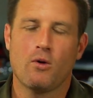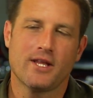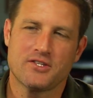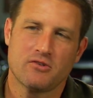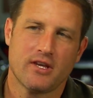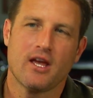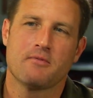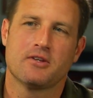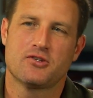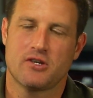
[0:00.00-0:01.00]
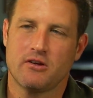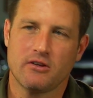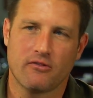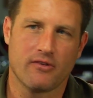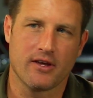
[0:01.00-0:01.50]
Well, that's okay. I mean, sharing
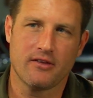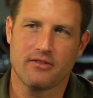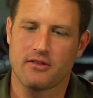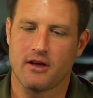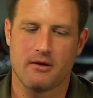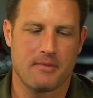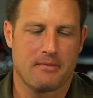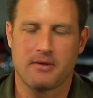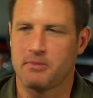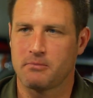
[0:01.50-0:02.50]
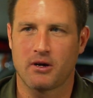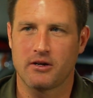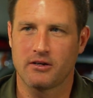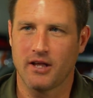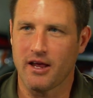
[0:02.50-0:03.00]
your faith uh, may be a big part
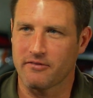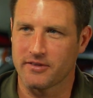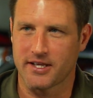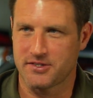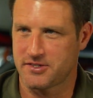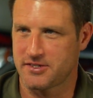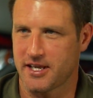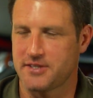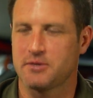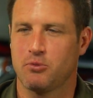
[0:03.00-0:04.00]
of your life, and that's that's